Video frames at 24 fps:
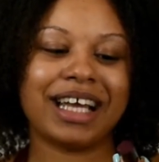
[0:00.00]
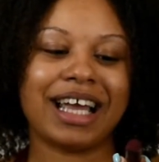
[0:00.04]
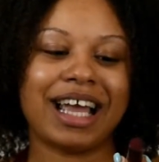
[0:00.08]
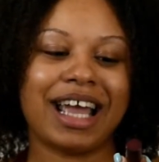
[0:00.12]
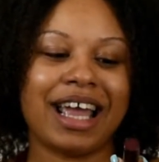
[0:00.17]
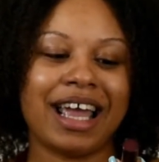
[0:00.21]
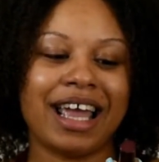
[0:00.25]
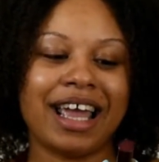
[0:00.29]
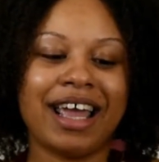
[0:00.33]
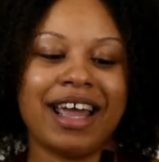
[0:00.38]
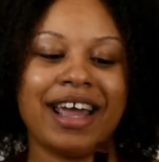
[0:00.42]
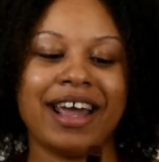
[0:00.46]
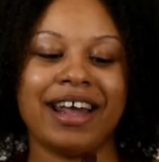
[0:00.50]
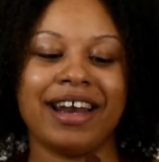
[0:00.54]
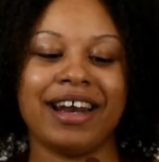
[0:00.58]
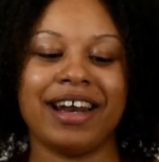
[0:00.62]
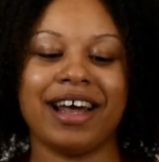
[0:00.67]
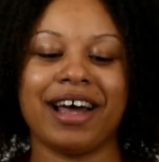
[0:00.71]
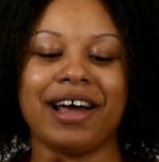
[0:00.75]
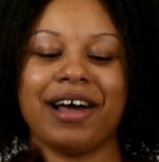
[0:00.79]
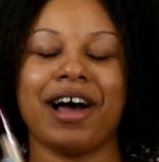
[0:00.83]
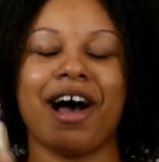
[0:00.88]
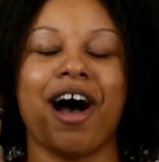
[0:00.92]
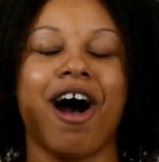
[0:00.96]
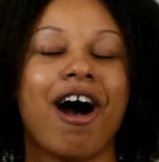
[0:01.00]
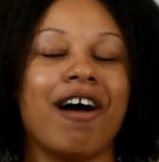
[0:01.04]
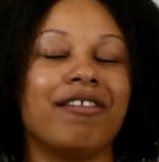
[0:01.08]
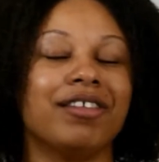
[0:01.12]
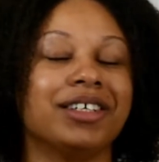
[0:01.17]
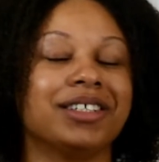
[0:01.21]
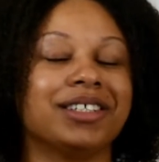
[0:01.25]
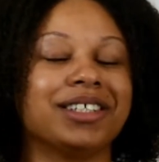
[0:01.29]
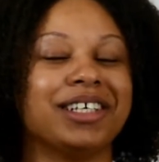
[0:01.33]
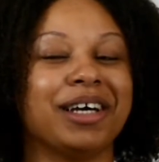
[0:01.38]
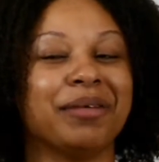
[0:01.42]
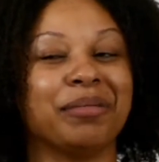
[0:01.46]
And
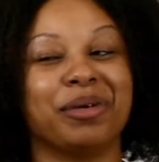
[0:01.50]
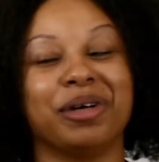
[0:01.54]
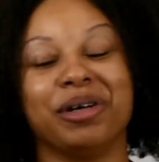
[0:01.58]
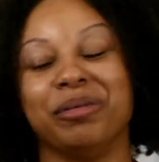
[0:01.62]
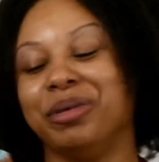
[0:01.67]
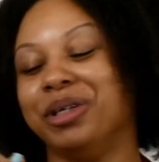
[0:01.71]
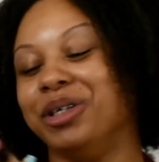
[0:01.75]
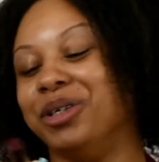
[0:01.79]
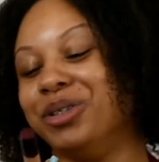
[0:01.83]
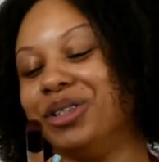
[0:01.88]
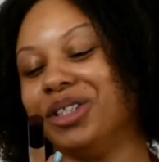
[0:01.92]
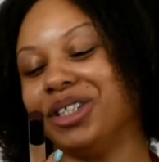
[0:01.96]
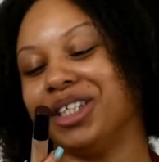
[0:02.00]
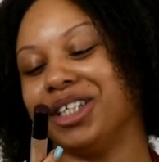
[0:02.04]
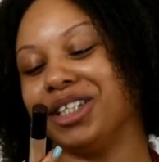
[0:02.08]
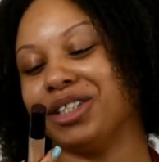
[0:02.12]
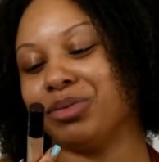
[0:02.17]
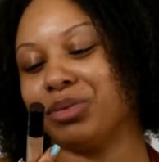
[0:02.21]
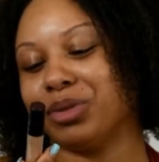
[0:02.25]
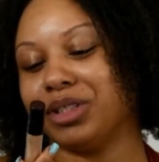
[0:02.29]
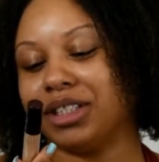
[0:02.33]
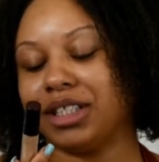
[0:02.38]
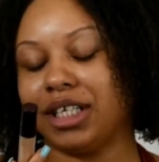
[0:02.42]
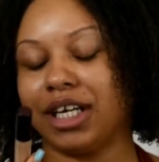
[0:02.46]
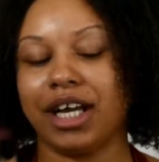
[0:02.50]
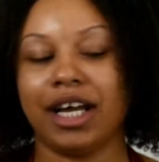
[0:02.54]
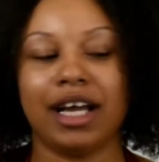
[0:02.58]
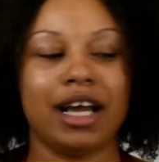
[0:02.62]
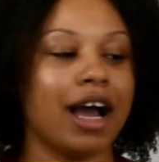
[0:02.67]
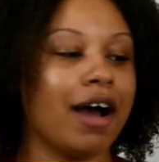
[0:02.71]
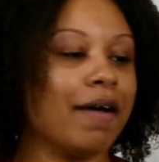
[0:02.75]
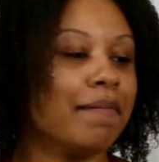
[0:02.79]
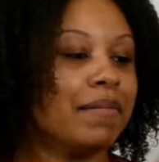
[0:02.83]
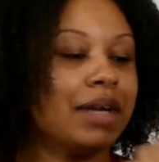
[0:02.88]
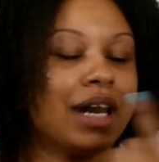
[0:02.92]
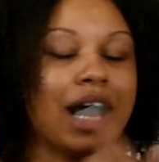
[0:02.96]
obviously I'm going to be using this one today.
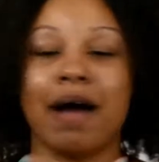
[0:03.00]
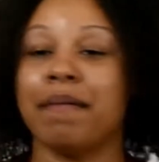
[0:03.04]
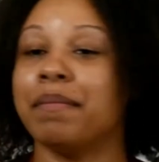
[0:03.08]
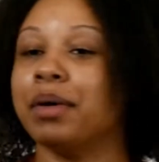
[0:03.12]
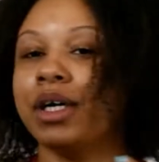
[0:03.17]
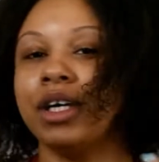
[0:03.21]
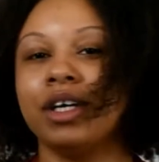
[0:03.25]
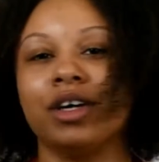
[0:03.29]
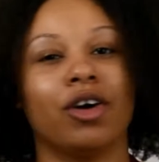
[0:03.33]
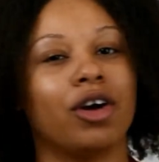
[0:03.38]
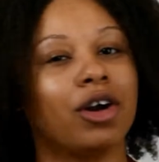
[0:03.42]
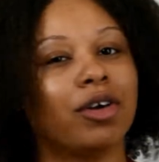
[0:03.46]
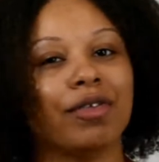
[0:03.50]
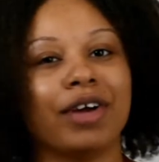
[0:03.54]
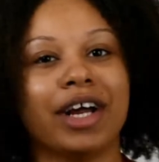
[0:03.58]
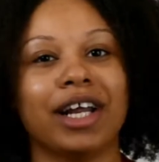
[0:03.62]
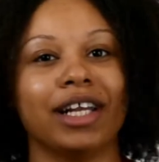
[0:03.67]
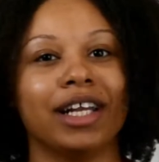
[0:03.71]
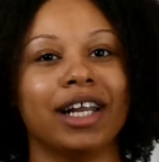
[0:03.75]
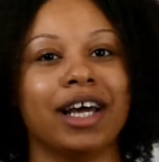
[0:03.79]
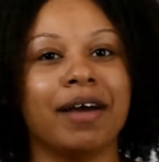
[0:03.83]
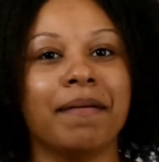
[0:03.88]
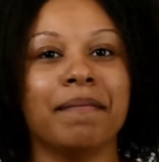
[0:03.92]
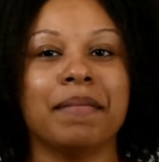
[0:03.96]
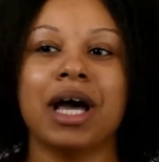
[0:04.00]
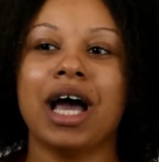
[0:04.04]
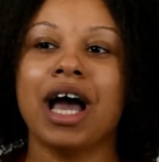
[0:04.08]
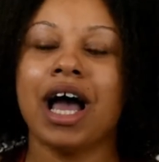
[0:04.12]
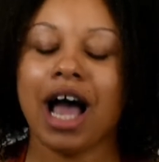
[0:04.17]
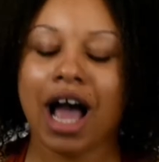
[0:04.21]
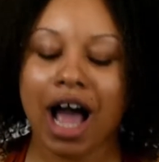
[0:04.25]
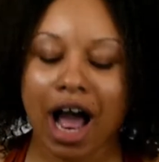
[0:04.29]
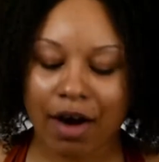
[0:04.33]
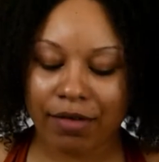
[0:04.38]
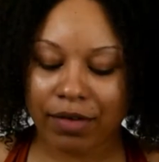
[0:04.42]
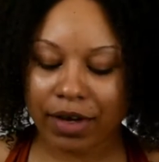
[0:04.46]
I'm not putting on red lip.
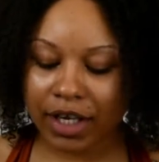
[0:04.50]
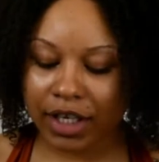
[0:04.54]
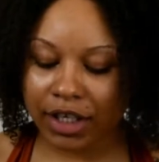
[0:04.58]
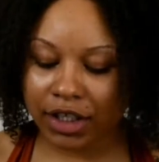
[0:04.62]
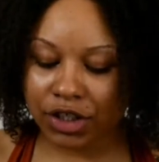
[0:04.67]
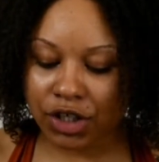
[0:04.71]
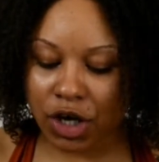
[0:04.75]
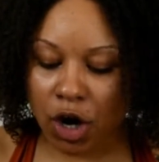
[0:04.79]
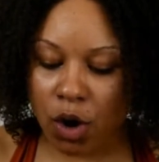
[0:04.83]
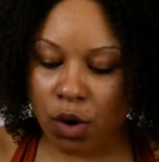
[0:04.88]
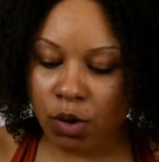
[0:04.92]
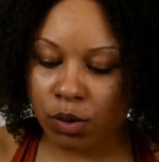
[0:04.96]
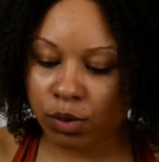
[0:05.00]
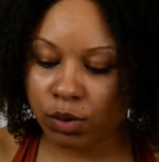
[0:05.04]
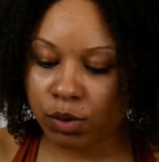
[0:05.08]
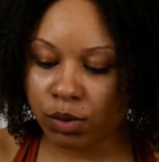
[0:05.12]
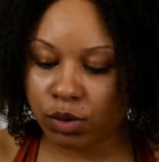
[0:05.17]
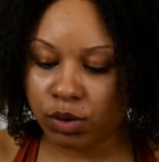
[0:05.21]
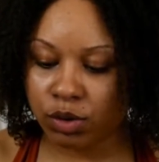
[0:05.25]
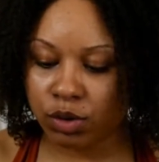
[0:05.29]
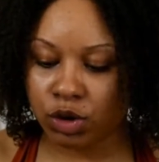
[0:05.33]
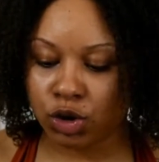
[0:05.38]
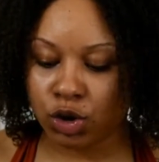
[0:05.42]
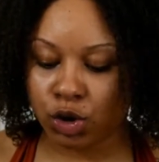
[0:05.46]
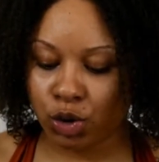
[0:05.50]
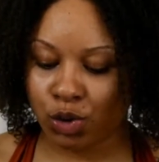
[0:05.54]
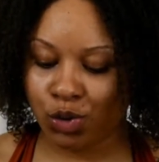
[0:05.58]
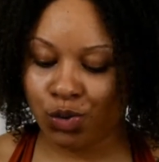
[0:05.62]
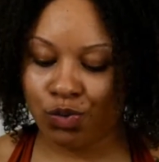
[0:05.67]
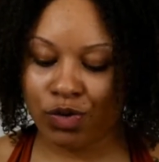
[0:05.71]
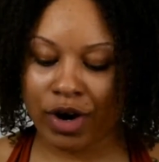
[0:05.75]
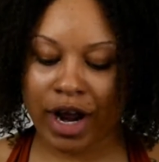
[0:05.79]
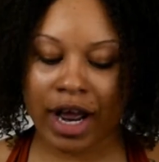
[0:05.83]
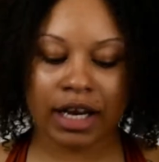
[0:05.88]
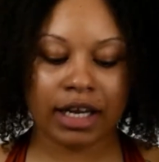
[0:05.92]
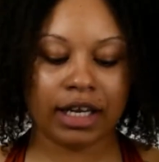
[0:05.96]
I really don't do
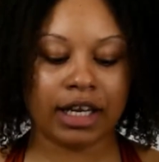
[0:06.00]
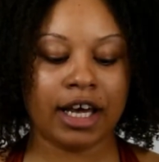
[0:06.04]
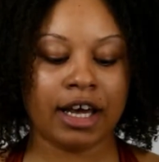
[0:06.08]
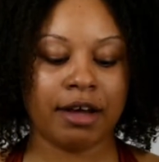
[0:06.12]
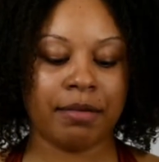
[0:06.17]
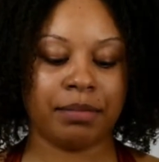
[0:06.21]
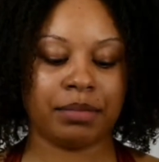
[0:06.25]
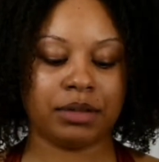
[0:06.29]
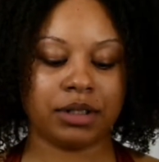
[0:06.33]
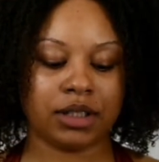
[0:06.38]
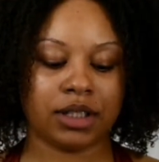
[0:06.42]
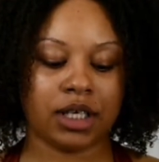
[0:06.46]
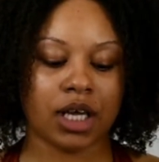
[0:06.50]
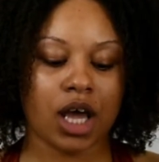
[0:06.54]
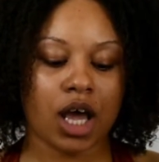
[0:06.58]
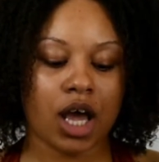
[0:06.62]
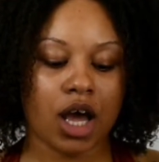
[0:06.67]
red lips.